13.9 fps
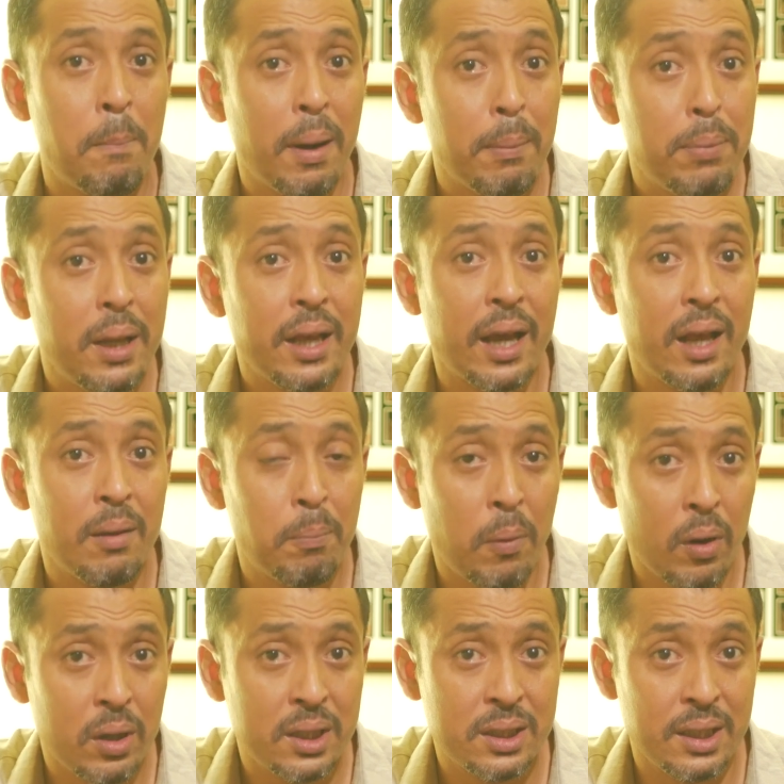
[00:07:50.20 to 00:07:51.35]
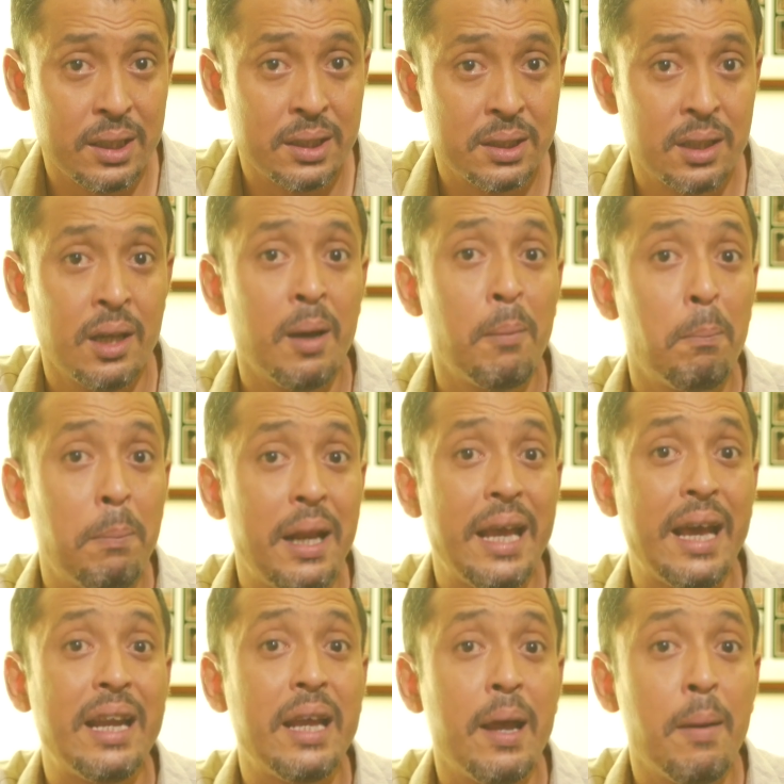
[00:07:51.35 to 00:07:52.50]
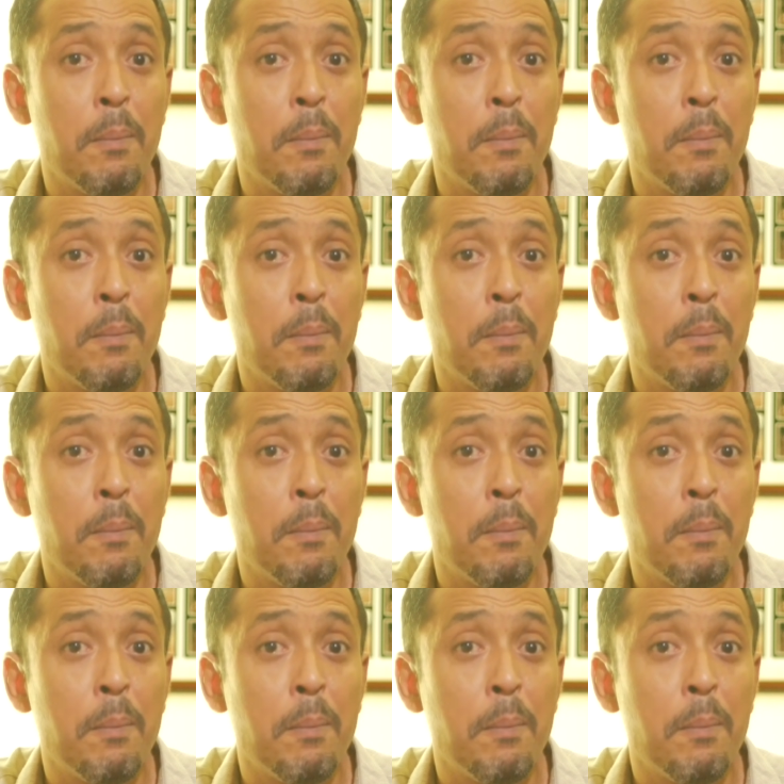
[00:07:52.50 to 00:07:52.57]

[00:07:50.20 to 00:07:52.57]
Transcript: Public health policies play an